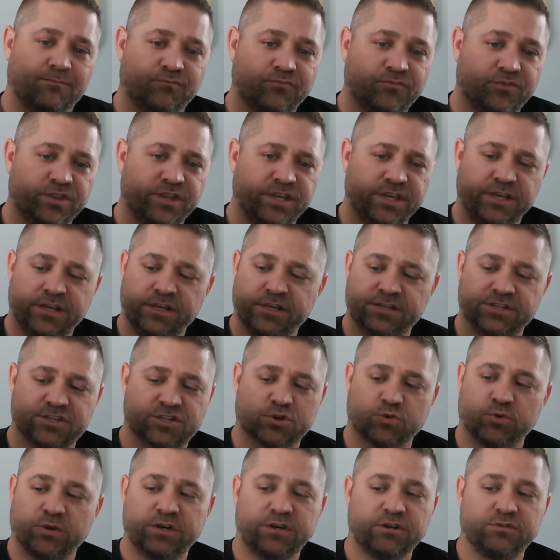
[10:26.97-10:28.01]
The
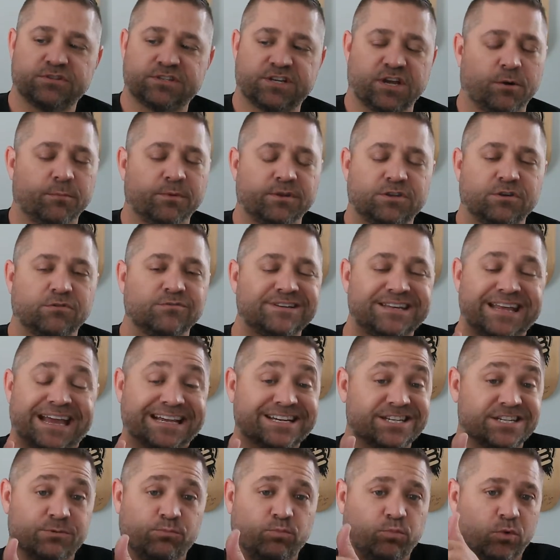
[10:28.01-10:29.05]
screen used helmet though
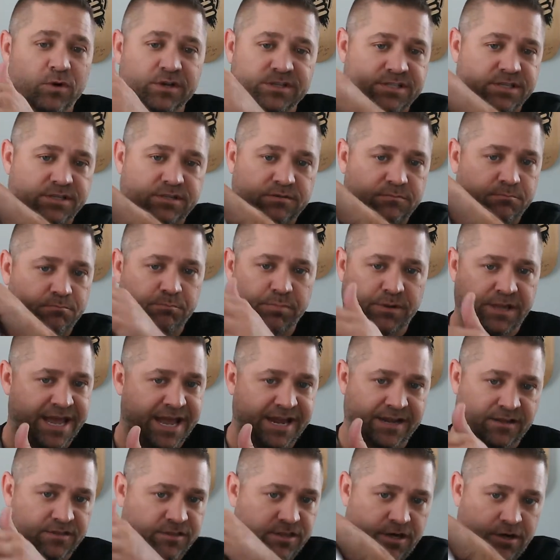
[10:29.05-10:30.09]
actually wasn't
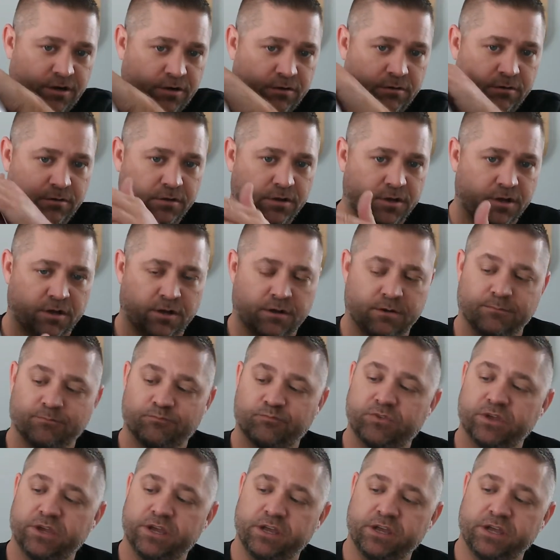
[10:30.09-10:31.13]
black there.
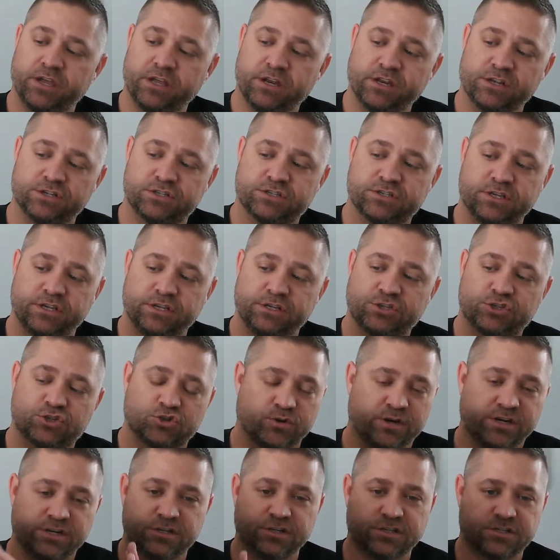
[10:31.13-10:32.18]
It's
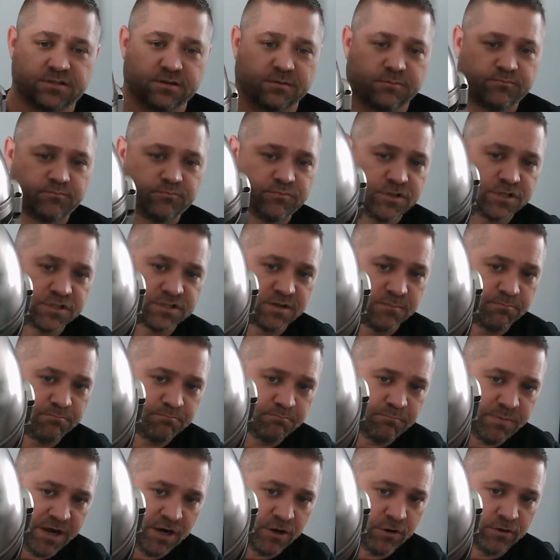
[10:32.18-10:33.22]
straight just a
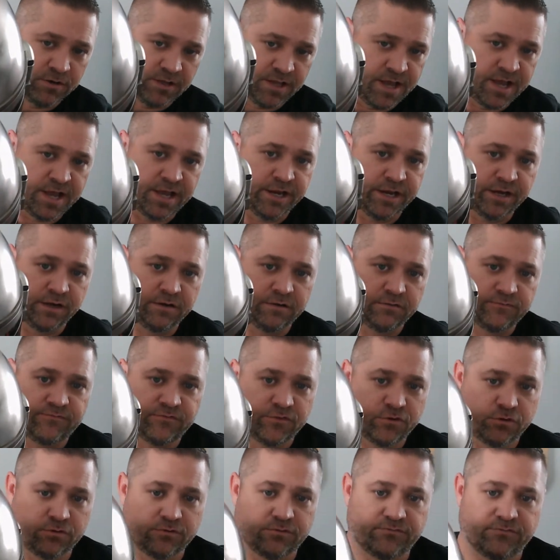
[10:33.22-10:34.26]
bare line
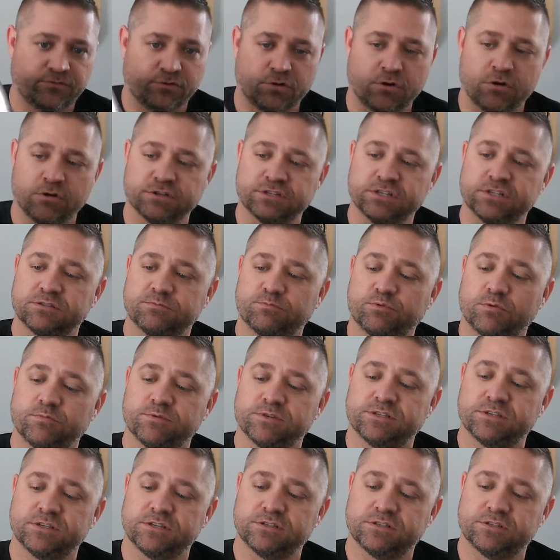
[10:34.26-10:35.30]
for all intents and
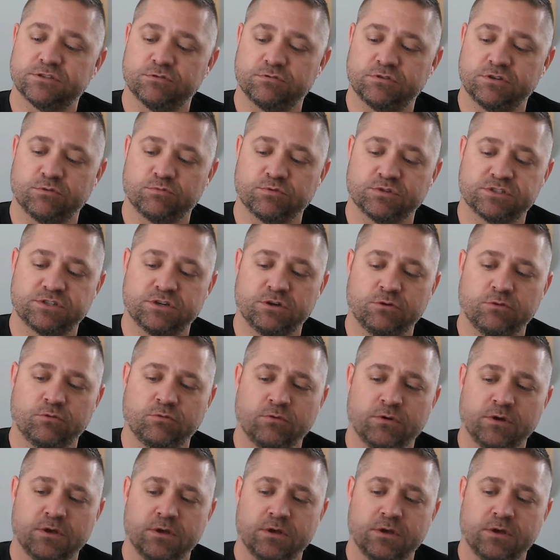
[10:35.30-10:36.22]
purposes. So there was no.